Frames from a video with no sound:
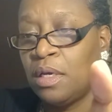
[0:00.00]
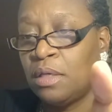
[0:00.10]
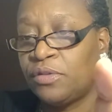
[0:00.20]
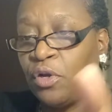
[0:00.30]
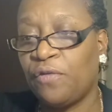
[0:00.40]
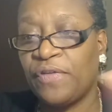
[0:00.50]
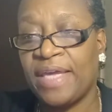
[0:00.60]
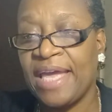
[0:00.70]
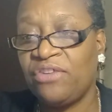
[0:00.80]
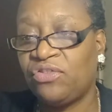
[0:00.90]

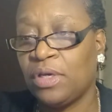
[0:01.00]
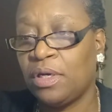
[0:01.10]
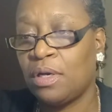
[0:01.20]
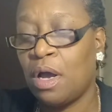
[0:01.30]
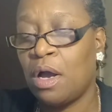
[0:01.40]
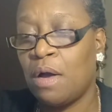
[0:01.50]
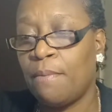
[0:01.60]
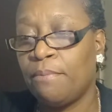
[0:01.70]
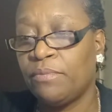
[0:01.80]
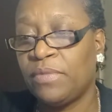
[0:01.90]
certification
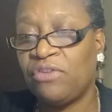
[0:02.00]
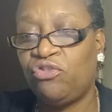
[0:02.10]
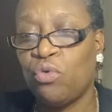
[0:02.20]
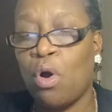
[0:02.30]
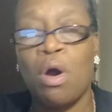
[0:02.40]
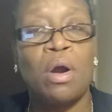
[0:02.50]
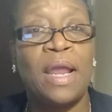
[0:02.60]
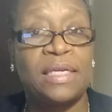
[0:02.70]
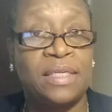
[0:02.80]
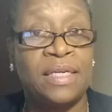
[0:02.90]
that you are,
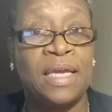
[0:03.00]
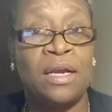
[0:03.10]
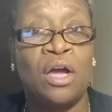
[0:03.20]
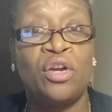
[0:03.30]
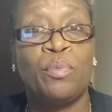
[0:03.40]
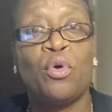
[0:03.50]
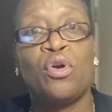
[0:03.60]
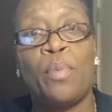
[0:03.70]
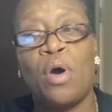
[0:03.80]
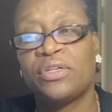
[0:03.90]
like I said again, unemployed
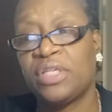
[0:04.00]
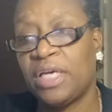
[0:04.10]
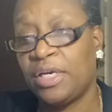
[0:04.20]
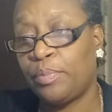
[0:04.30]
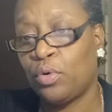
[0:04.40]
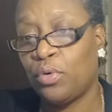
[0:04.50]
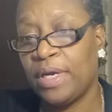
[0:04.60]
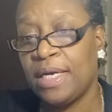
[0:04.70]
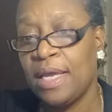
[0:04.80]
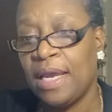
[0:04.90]
or partially unemployed.